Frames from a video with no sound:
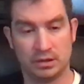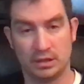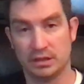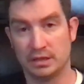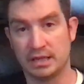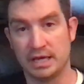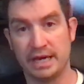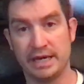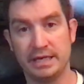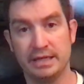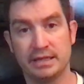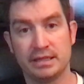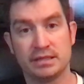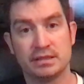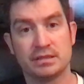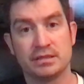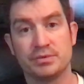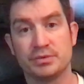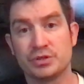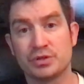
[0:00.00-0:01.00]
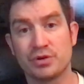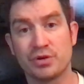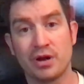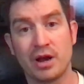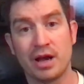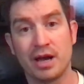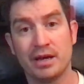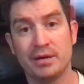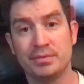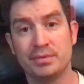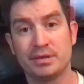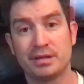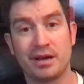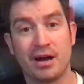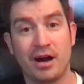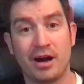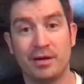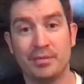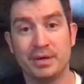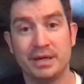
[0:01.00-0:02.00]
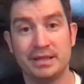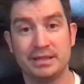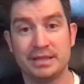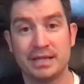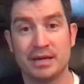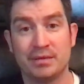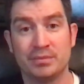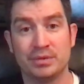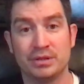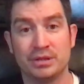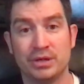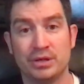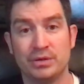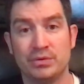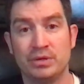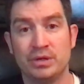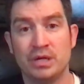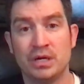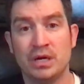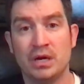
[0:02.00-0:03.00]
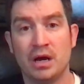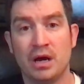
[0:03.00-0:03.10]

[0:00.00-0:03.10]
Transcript: like, subscribe, comment down below.